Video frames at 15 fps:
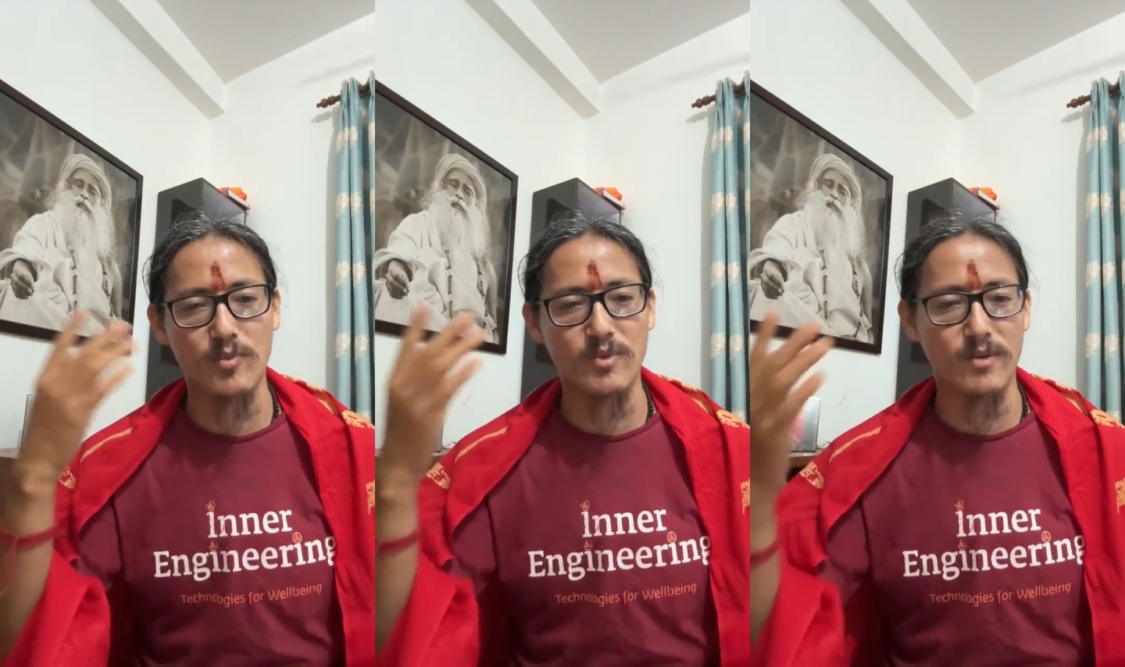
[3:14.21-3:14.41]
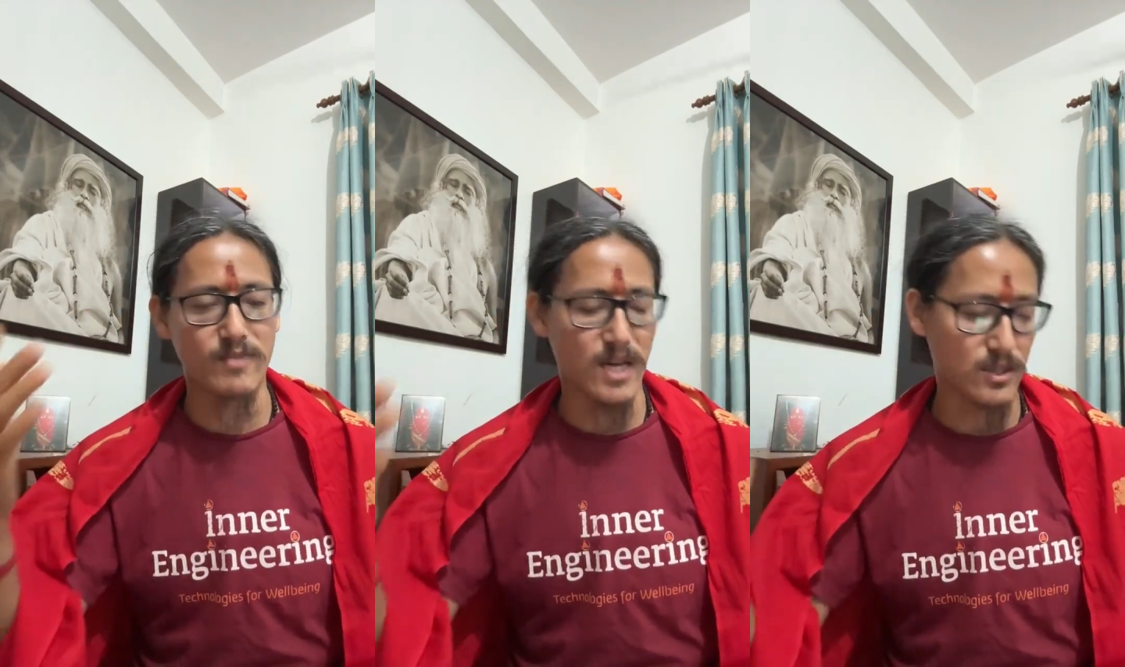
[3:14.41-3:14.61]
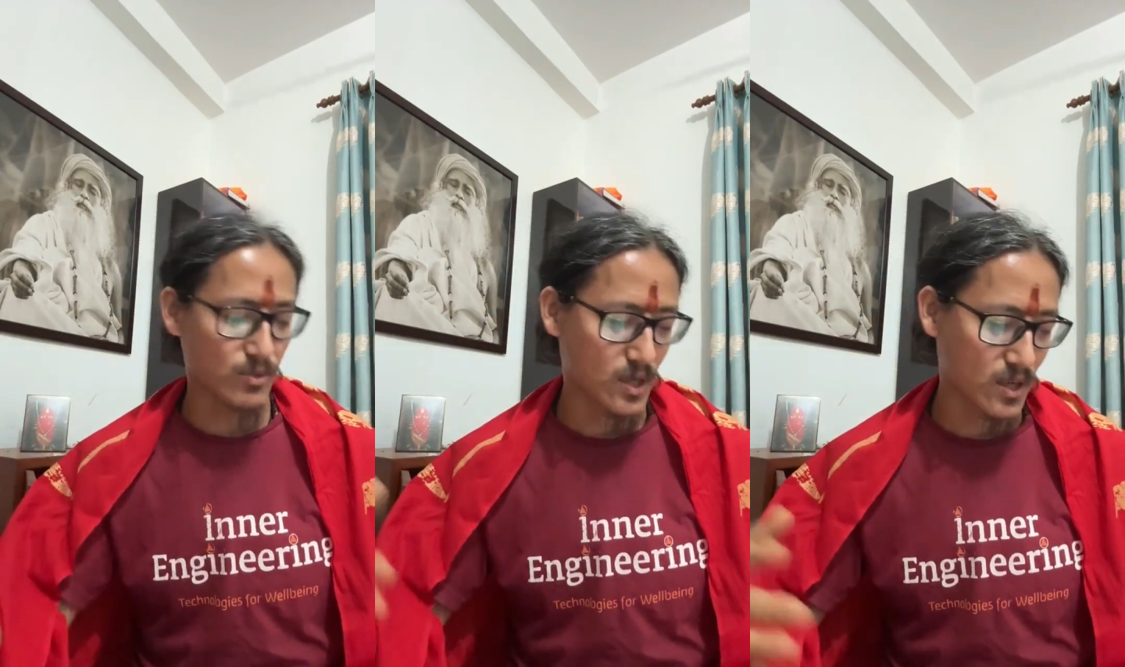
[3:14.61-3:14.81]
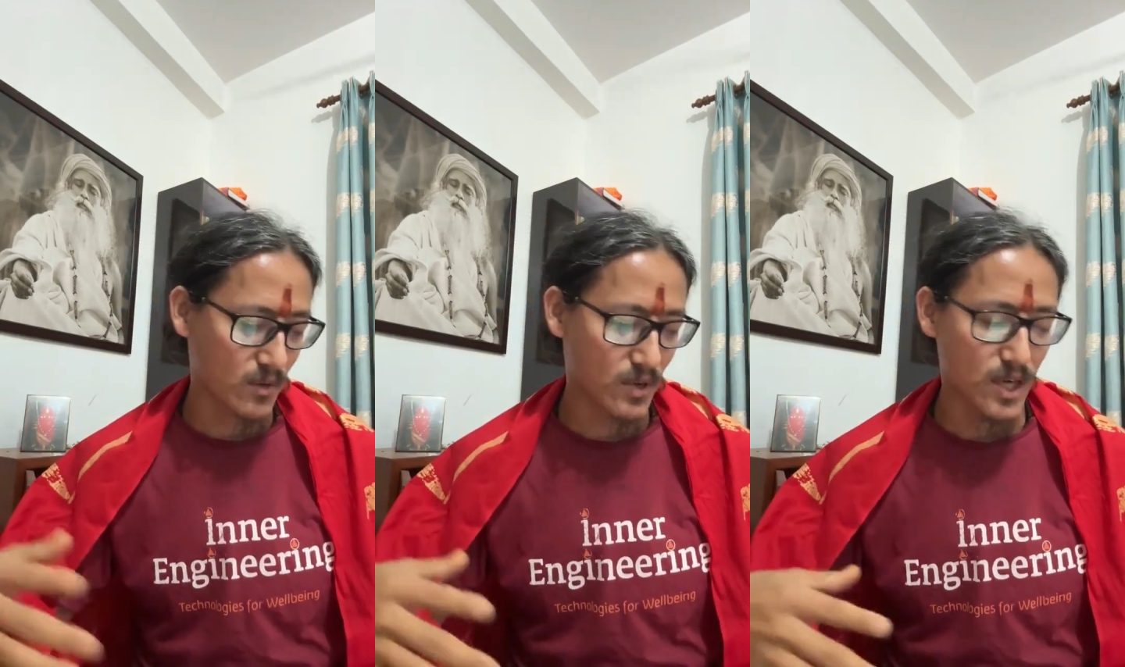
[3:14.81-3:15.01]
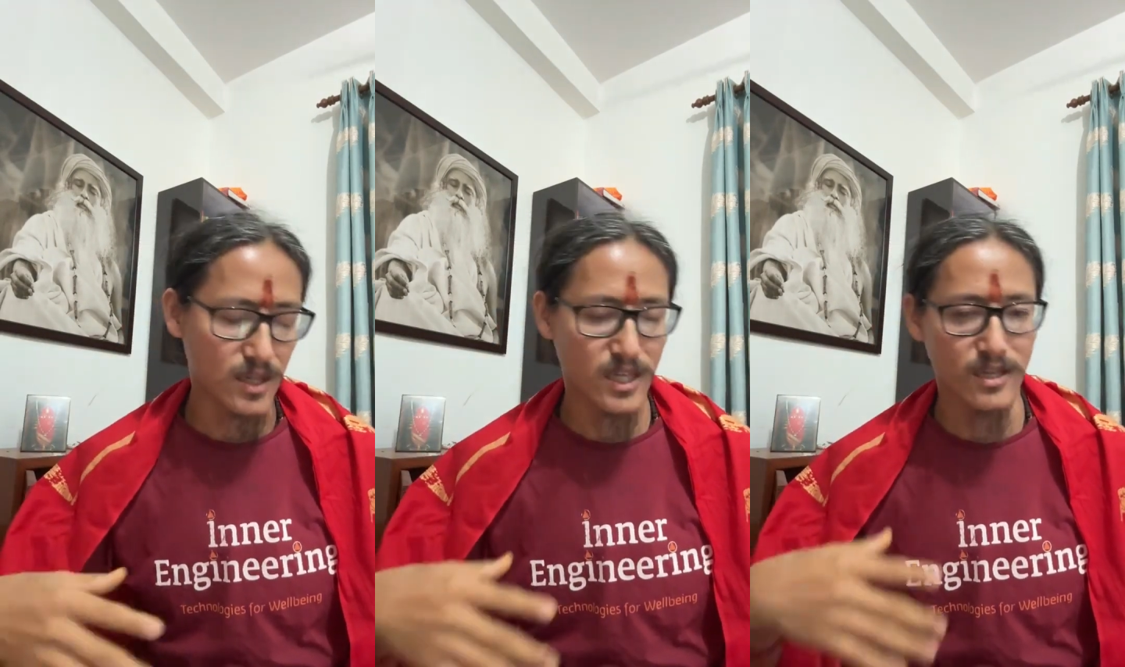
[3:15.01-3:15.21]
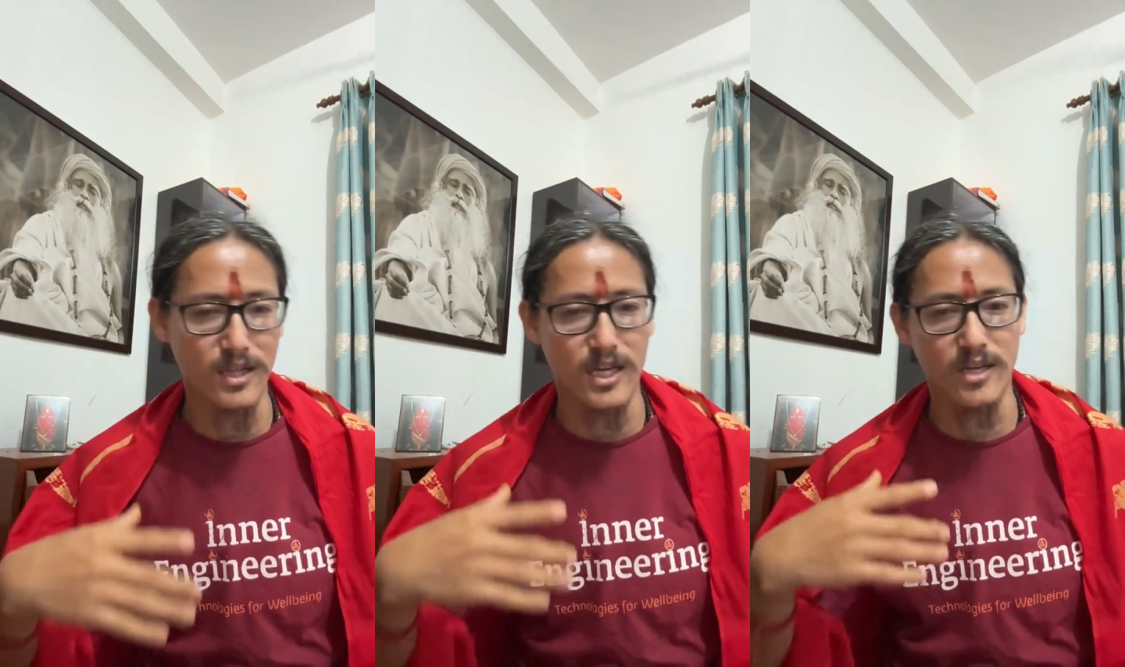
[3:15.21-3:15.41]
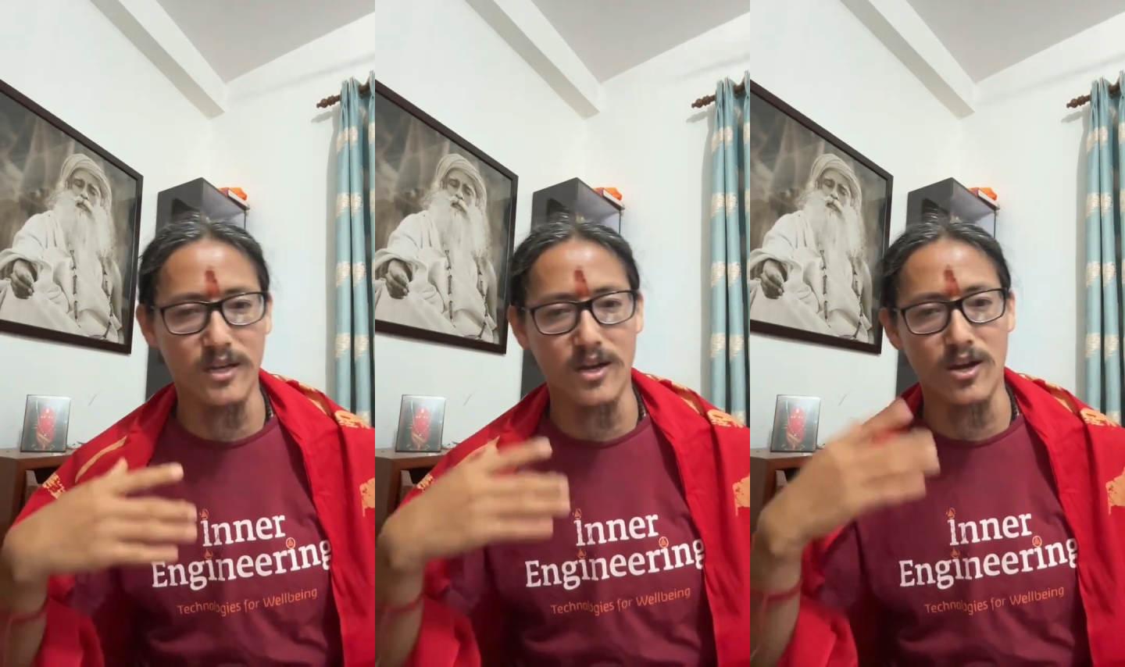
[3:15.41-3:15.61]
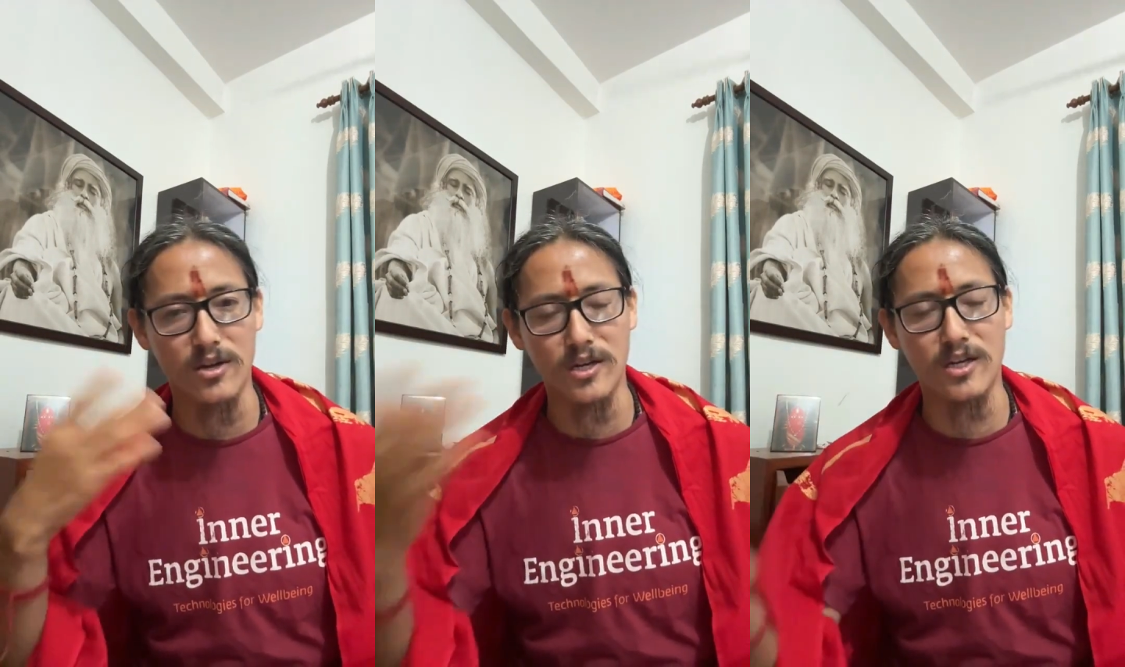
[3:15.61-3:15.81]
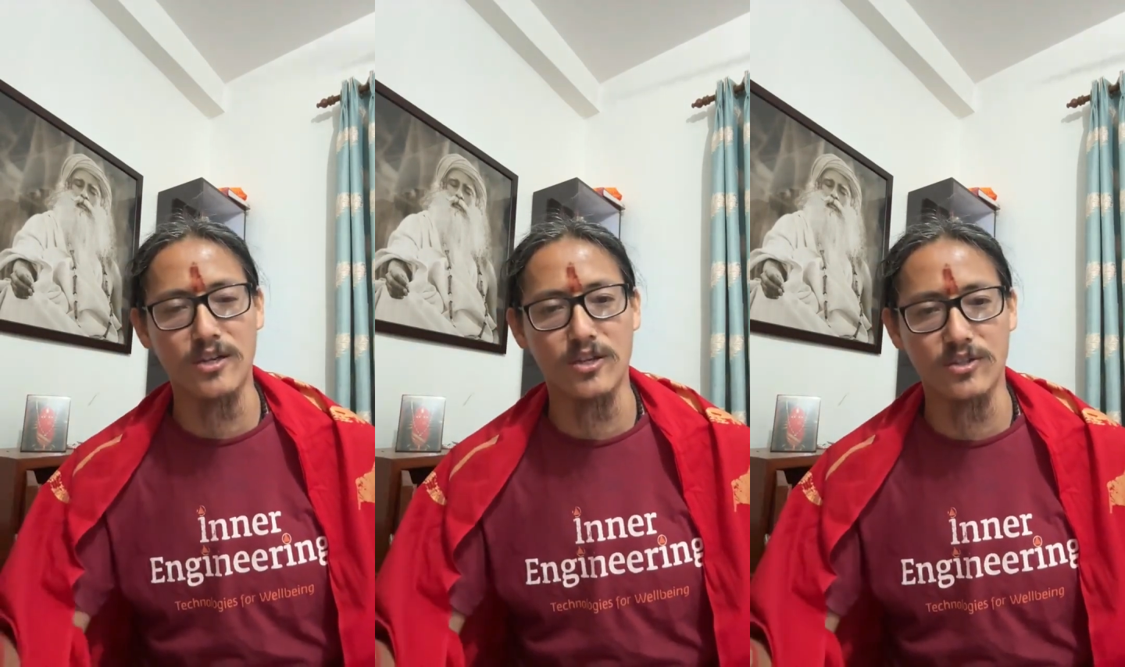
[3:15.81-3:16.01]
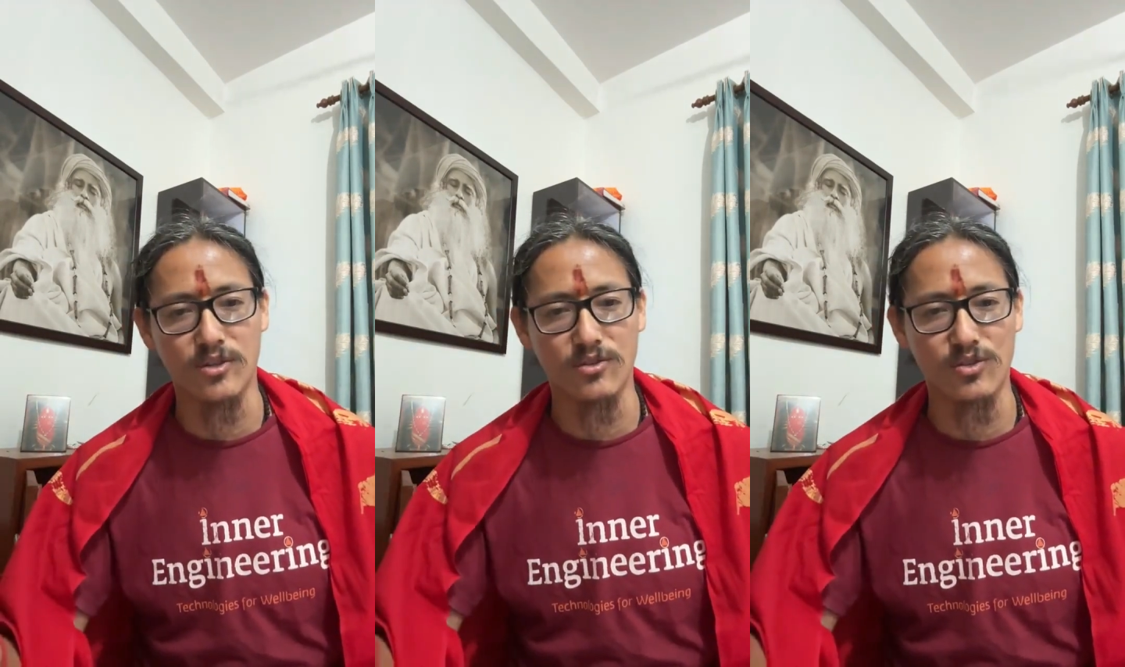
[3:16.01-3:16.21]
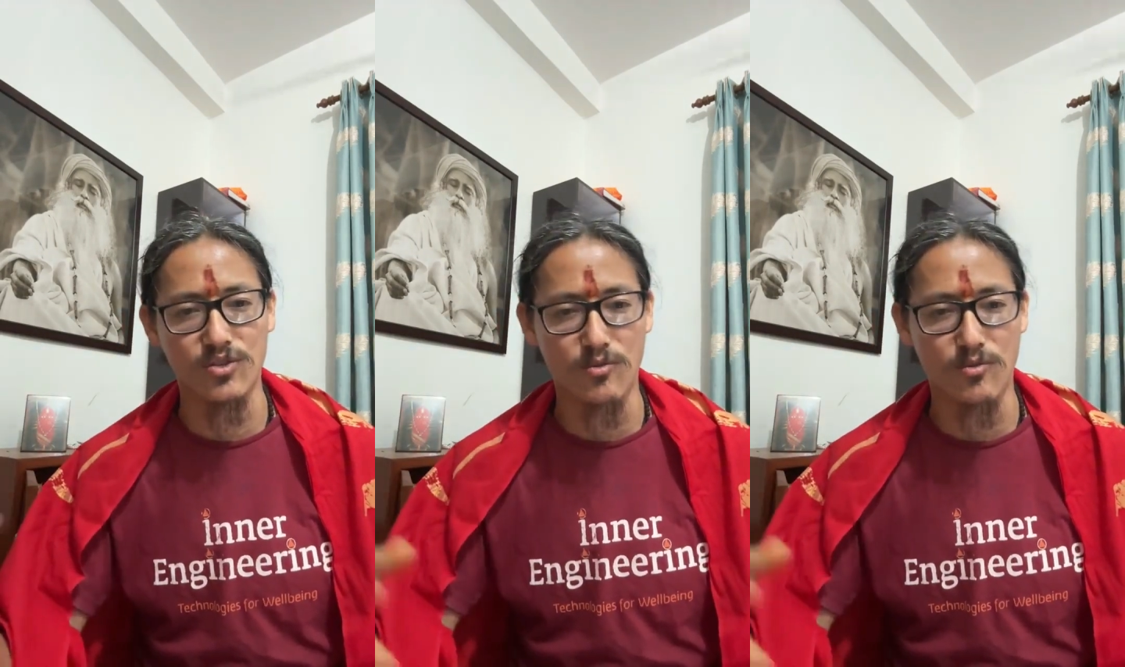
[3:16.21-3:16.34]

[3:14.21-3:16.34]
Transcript: of them has been rebuilt in like 100 years ago.